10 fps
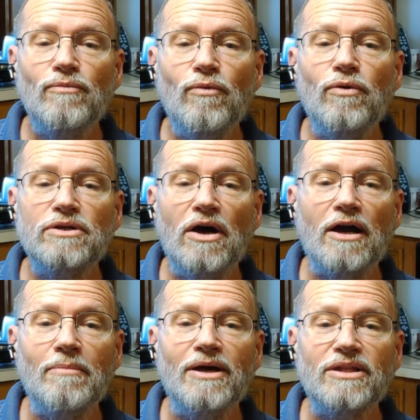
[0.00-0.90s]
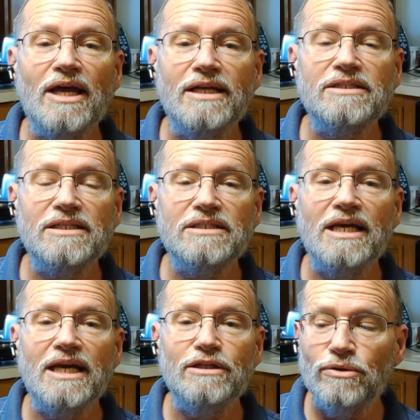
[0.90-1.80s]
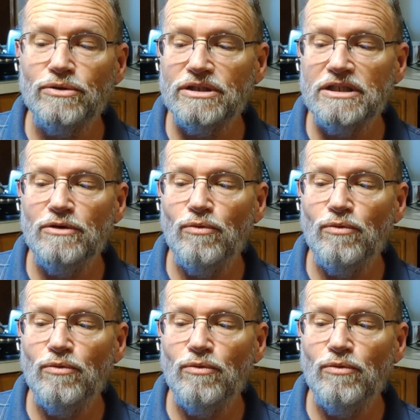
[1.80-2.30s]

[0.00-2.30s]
we'll talk about that, as I say, and you'll see